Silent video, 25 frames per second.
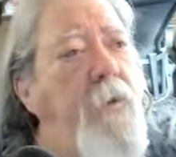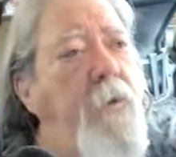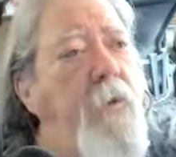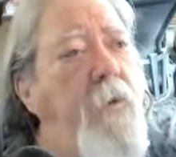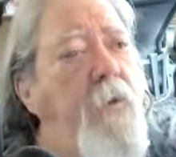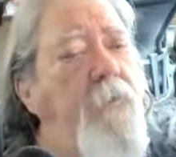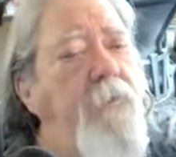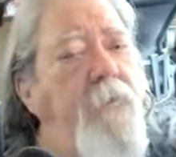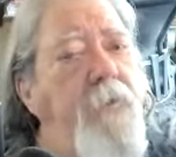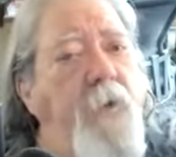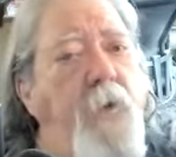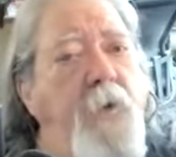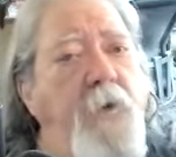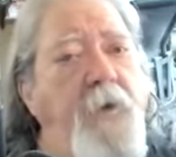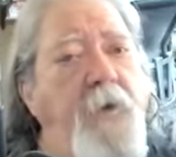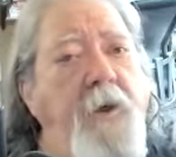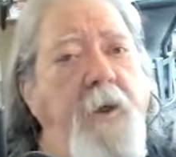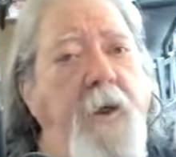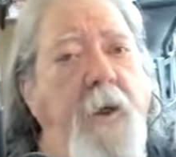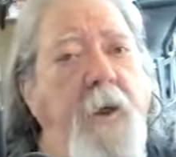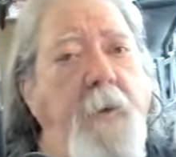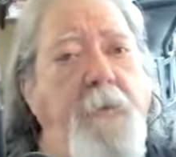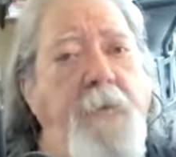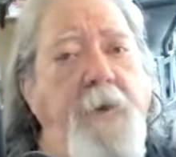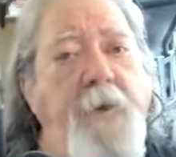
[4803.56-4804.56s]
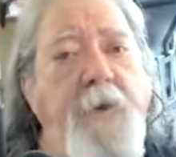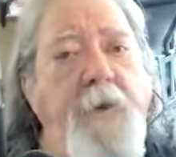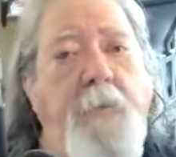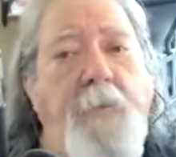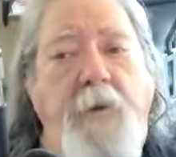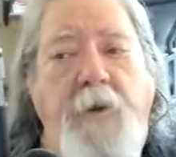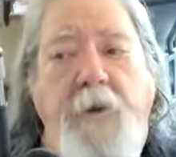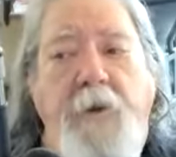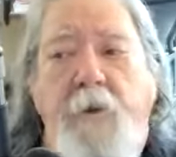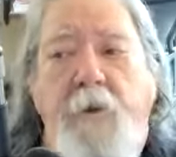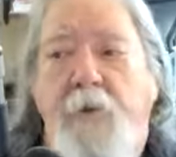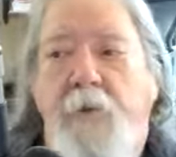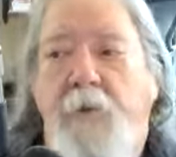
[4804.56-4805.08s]
or floating up in the
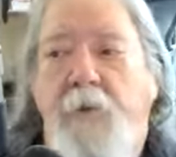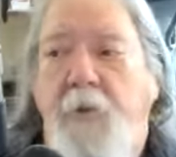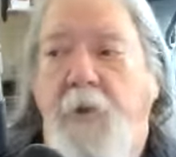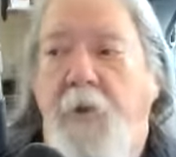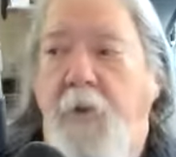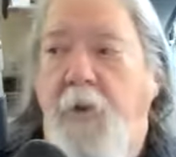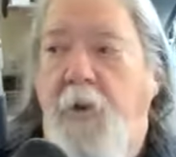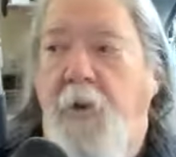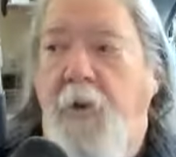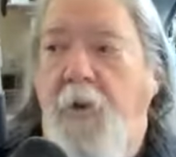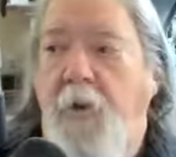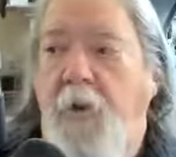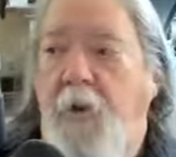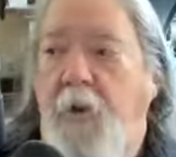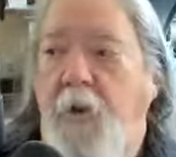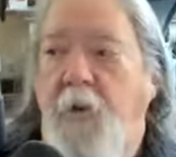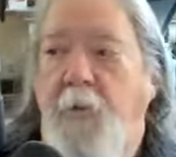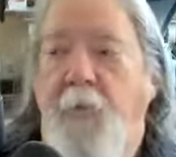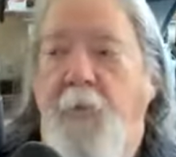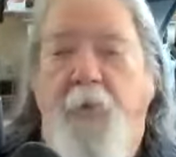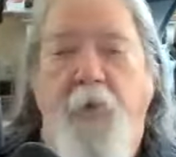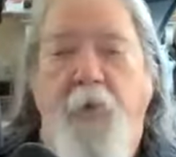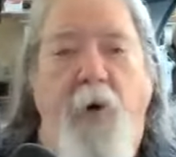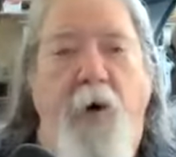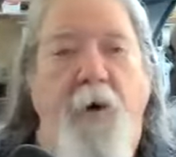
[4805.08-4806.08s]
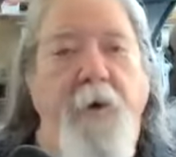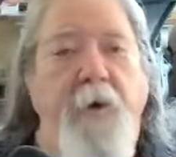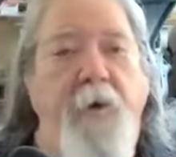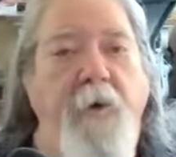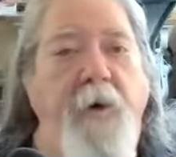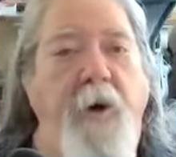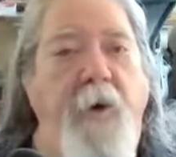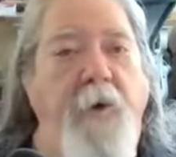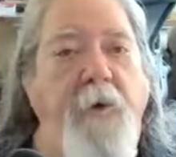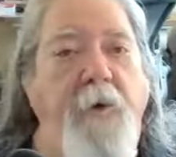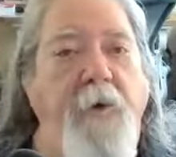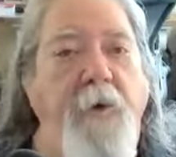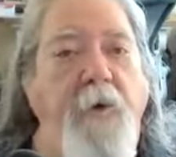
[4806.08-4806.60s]
balloon, the
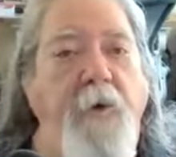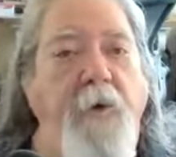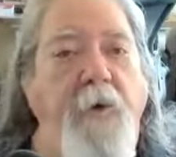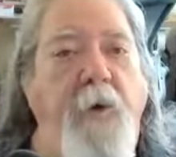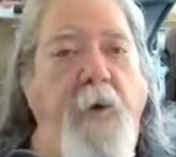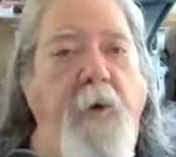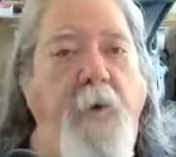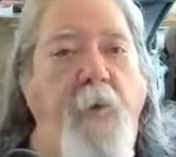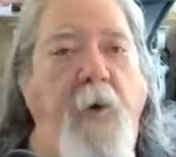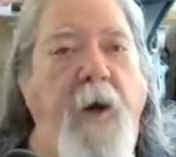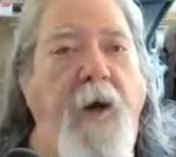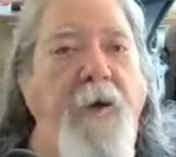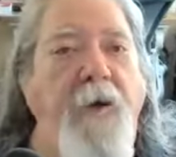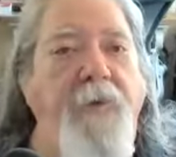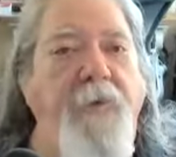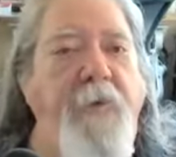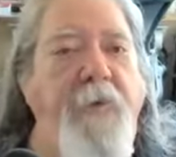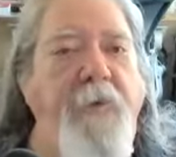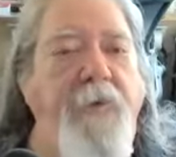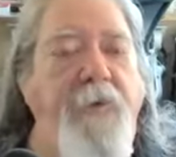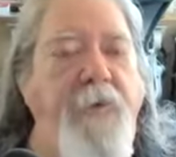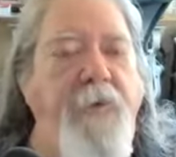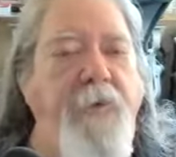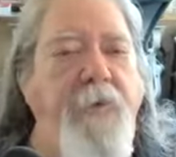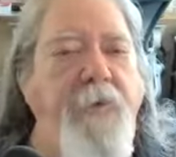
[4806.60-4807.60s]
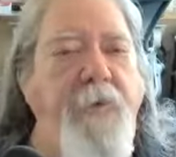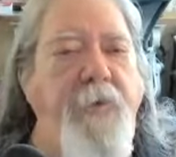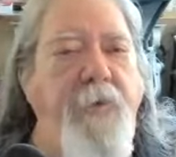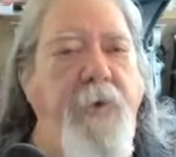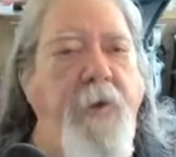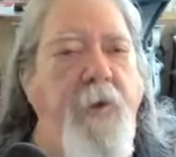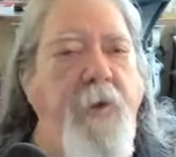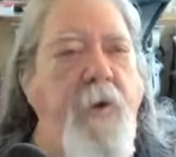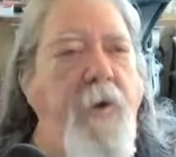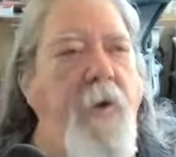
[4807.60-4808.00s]
broader are your horizons.